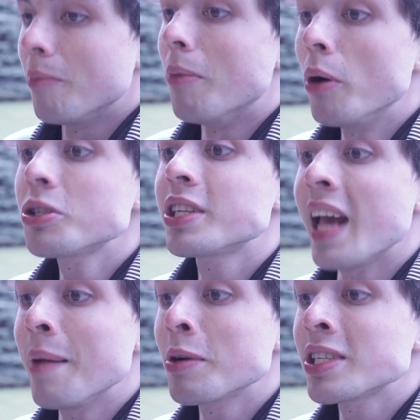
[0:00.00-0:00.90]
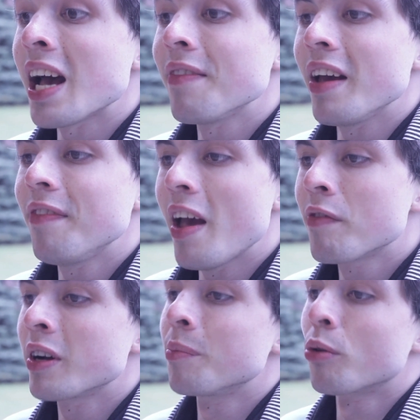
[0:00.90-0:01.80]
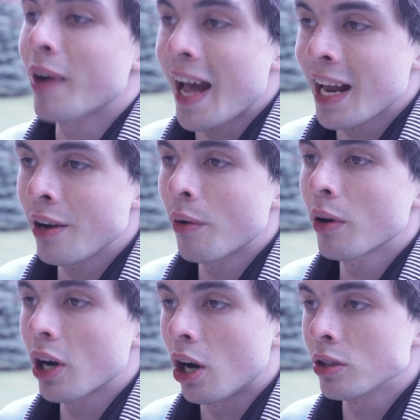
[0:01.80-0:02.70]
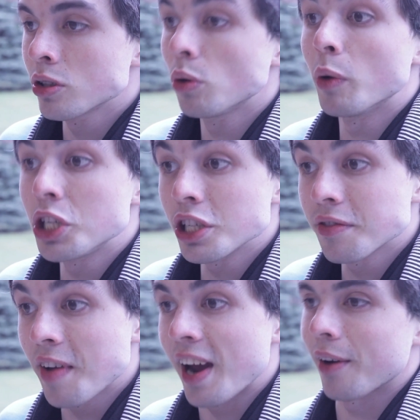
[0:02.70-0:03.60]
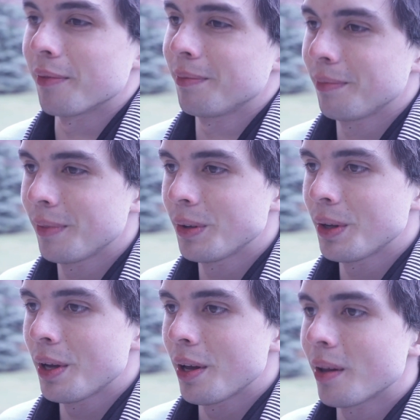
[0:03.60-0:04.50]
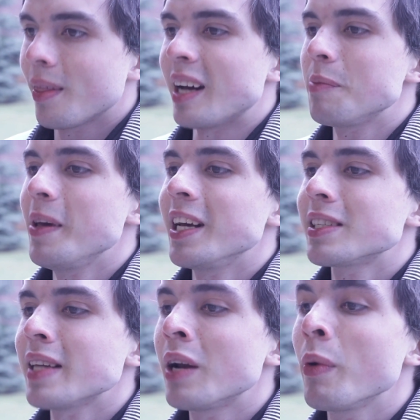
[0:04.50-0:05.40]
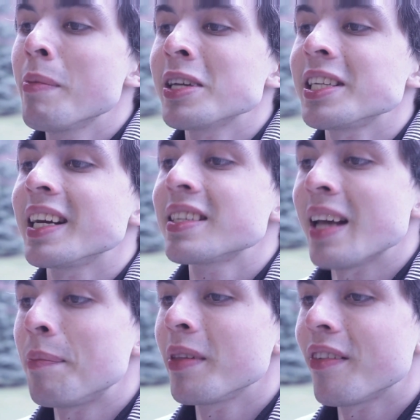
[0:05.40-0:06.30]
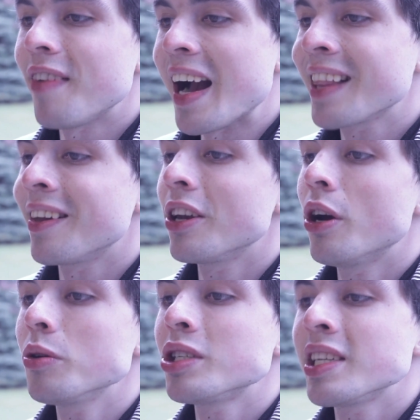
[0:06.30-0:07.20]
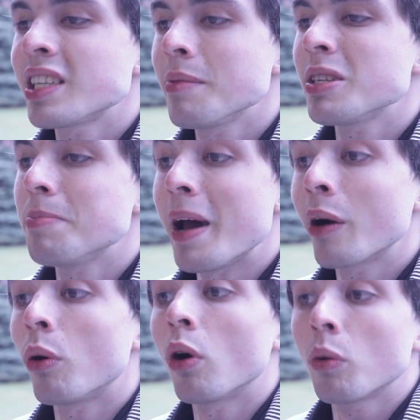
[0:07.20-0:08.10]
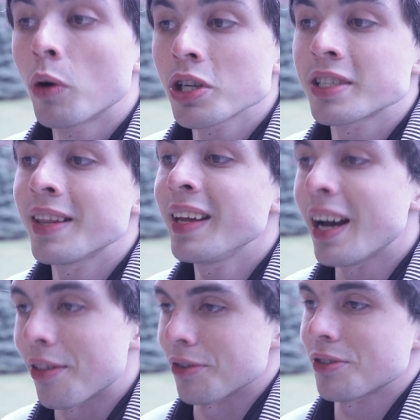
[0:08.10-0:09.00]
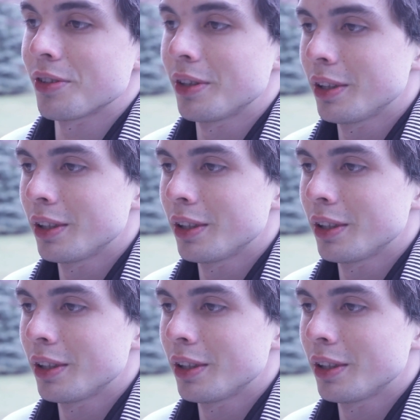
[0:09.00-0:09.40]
Most gamers have a favorite brand or console, which is fair. That being said, we must accept the fact that no system is better or worse than the others.